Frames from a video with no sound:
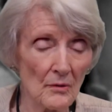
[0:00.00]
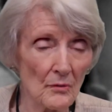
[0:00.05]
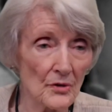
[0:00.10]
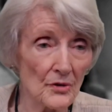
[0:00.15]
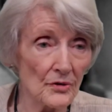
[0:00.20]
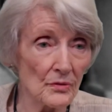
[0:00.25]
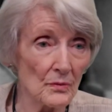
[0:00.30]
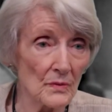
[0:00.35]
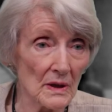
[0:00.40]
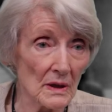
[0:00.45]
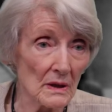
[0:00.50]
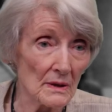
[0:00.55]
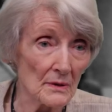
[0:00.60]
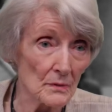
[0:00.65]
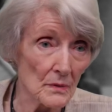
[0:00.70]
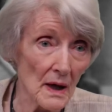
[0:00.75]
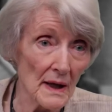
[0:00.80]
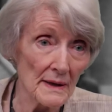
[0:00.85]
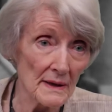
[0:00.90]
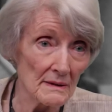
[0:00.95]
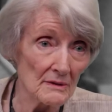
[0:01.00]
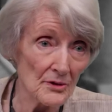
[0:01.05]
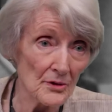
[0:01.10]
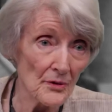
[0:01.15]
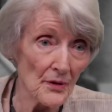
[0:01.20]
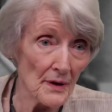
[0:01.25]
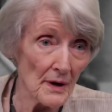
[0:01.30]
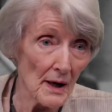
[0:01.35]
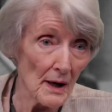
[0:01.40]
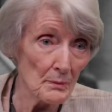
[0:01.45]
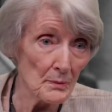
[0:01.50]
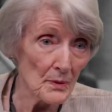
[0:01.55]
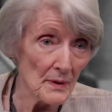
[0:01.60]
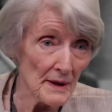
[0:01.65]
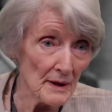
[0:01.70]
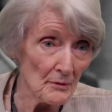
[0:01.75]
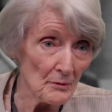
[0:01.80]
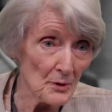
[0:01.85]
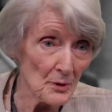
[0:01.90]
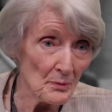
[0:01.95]
was reel it right into the
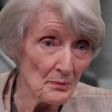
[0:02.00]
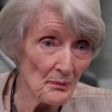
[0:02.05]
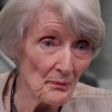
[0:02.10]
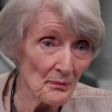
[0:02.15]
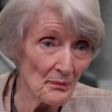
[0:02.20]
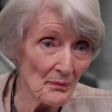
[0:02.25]
operating room.